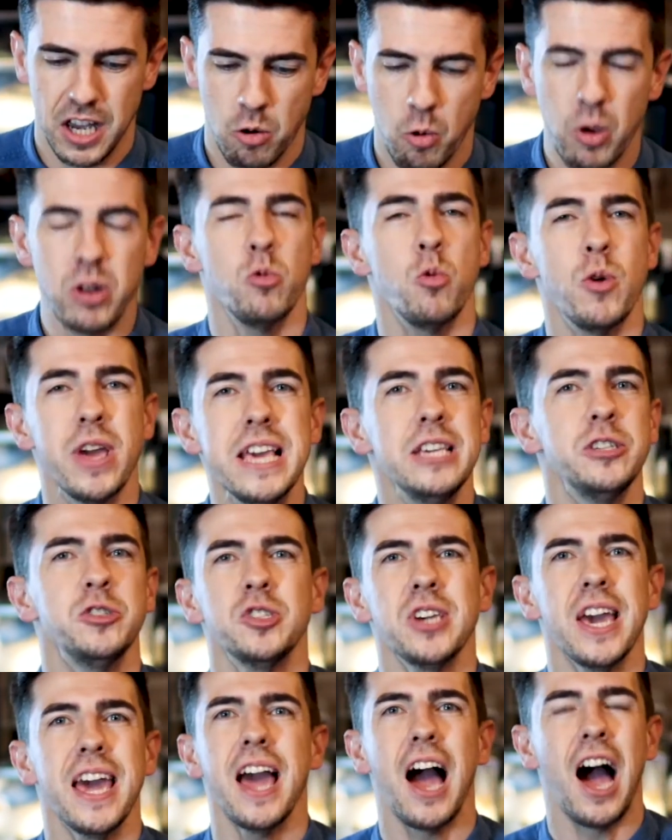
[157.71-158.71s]
When we
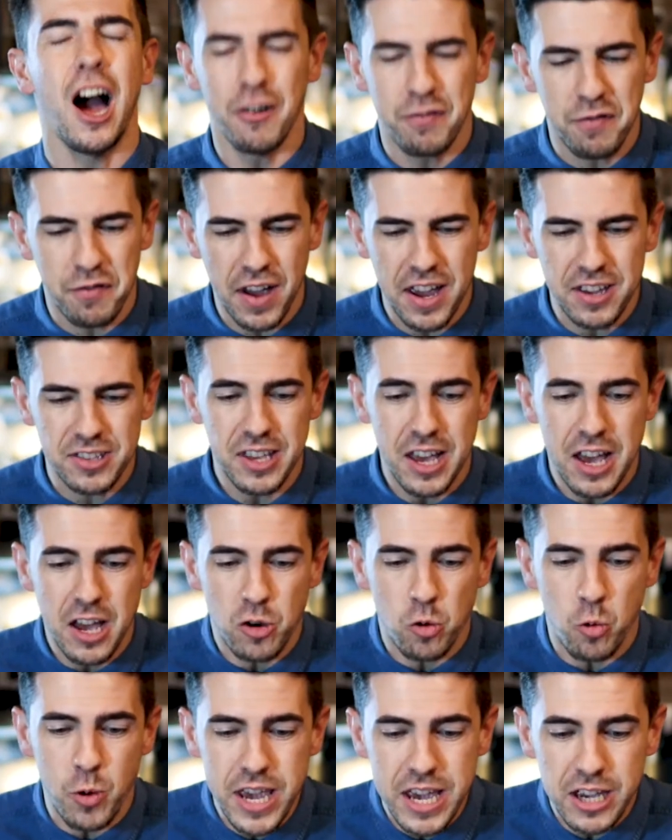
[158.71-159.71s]
share our faith,
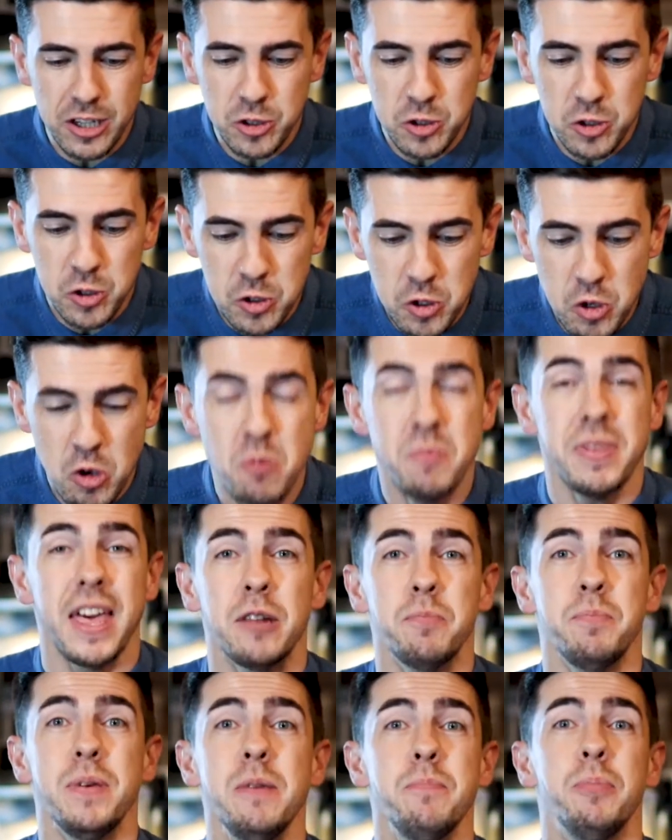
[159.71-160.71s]
we assume
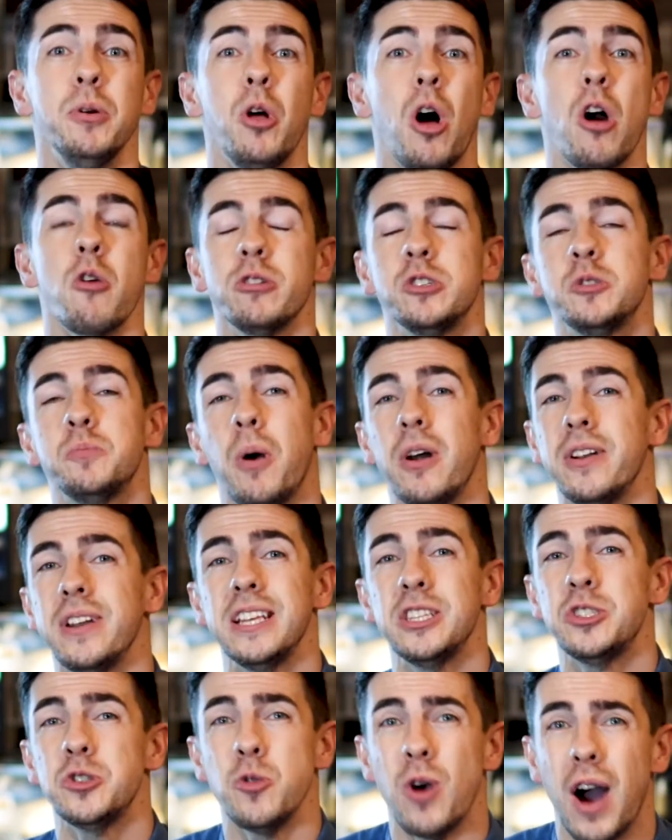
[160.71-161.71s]
that people are
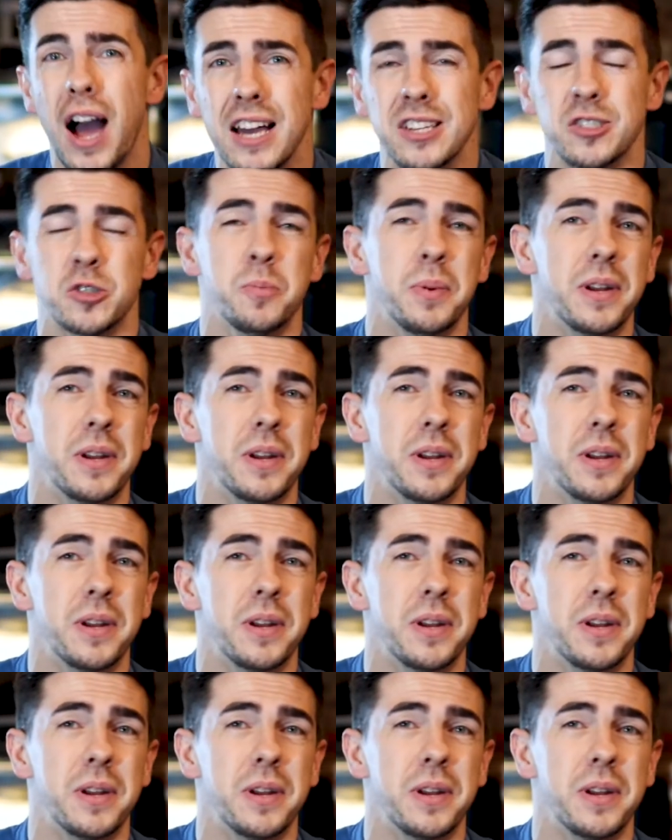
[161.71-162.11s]
responding to us,